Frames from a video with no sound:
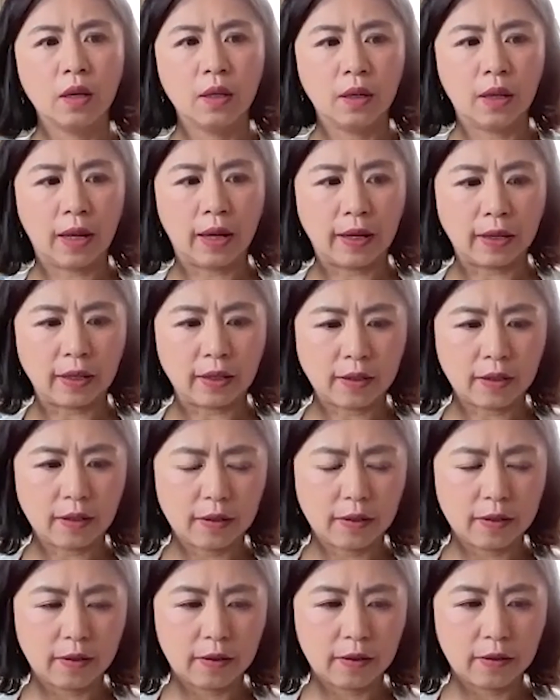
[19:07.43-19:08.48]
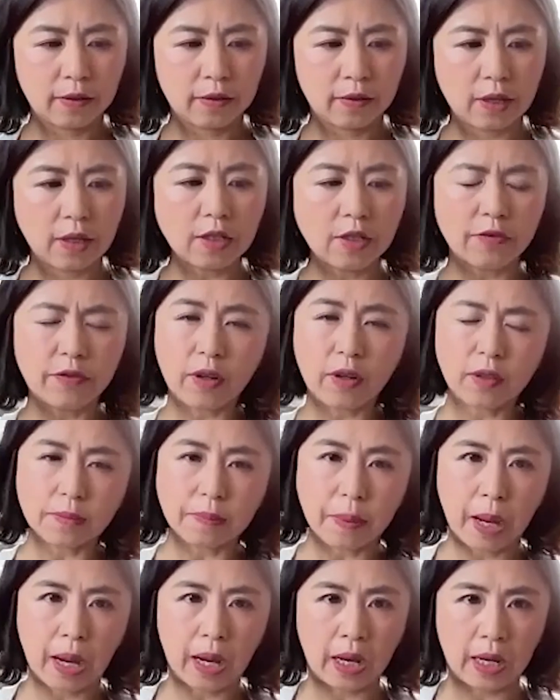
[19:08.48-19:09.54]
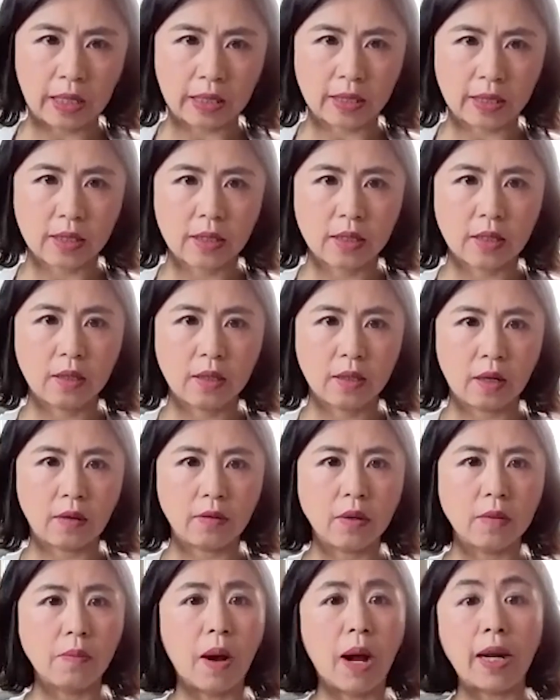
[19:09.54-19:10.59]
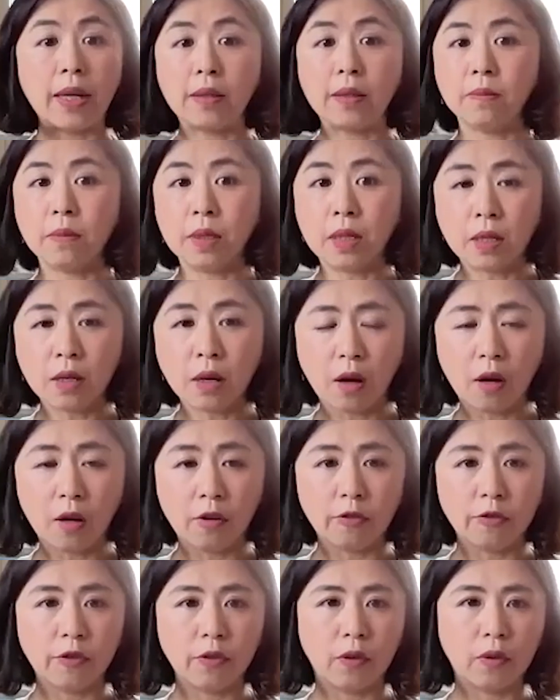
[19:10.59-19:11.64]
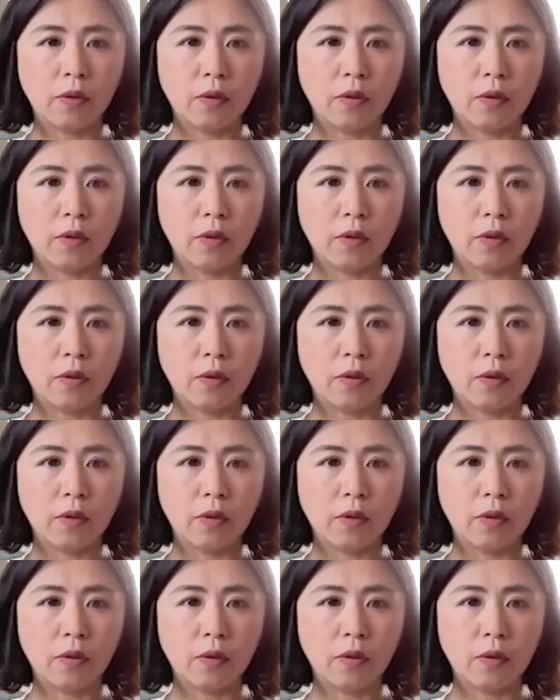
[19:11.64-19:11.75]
like things from the past that reminded me of